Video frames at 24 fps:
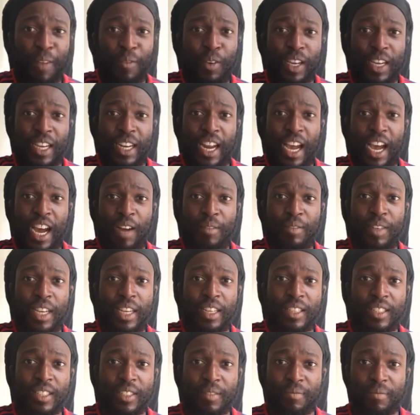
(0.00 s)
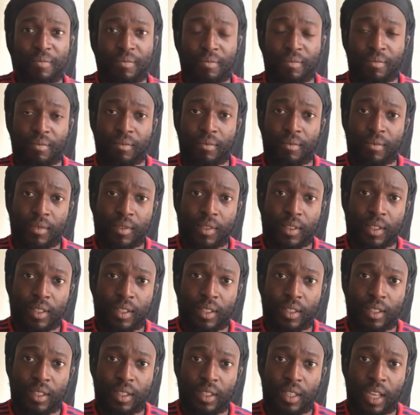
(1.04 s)
looking at updates.
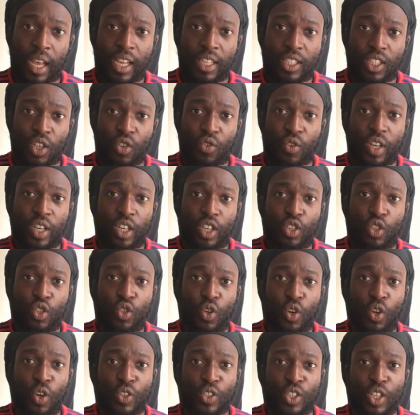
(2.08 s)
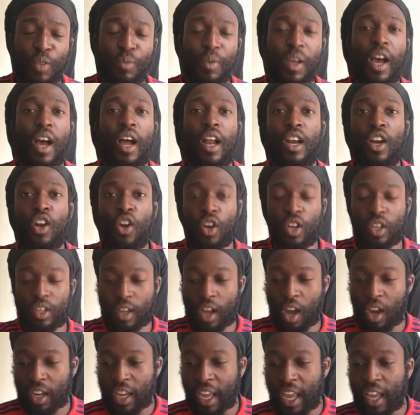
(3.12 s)
Has agreed a new long-term. Look,
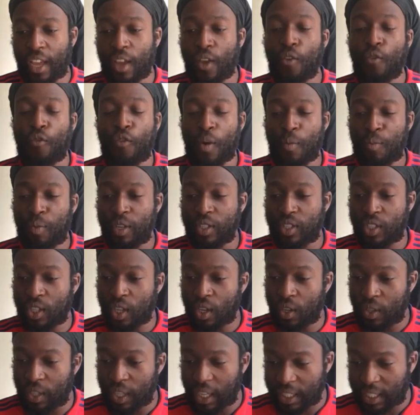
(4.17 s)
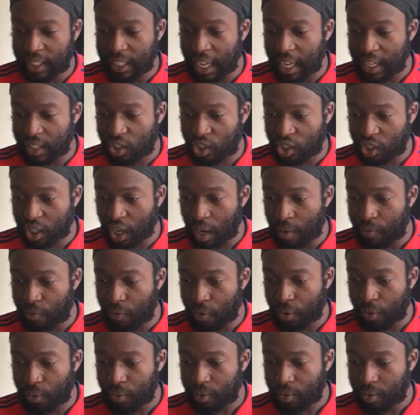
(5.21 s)
okay, Fabrizio, is that just come
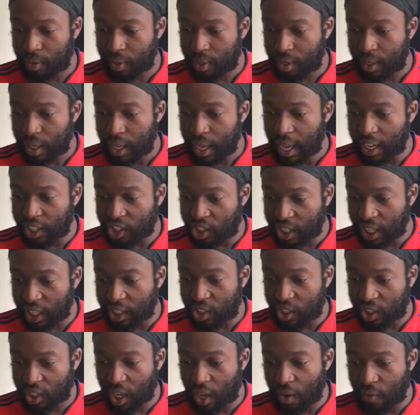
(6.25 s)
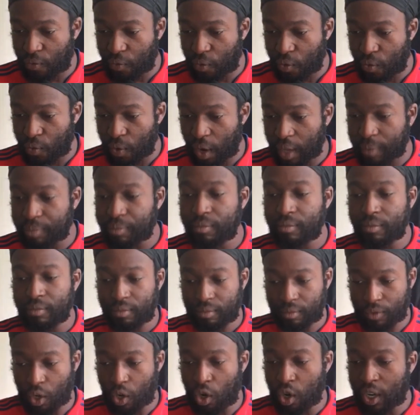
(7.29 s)
through? Has Jack just come through?
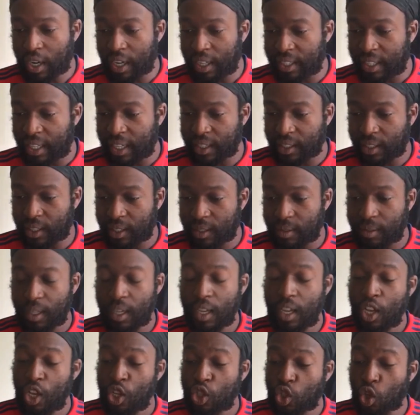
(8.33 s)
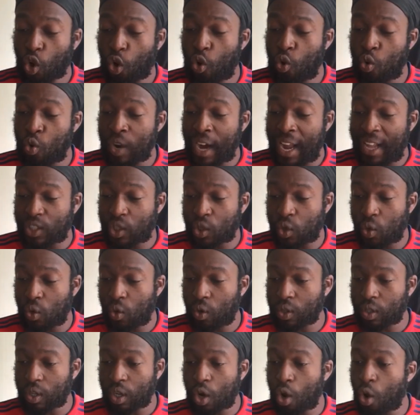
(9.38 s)
Look at this. So all that
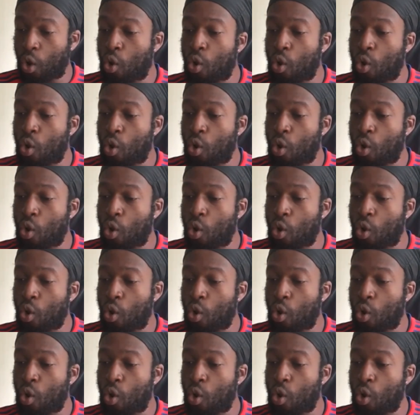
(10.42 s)
talk.